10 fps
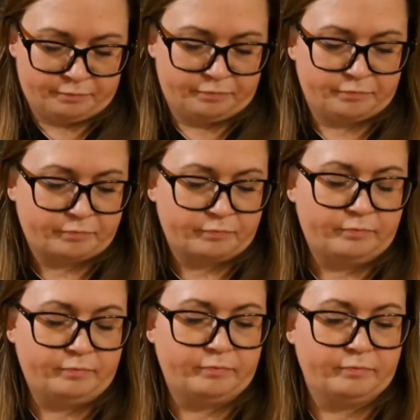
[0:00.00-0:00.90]

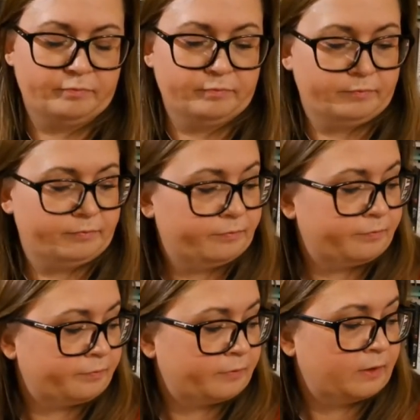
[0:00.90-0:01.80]

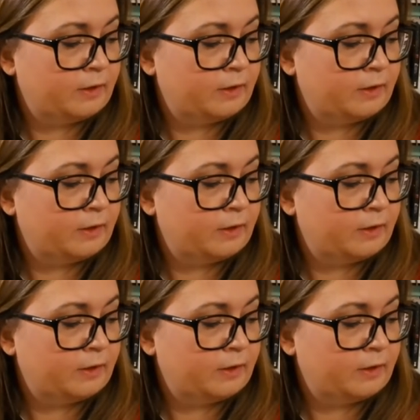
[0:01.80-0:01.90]
Nobody speaks.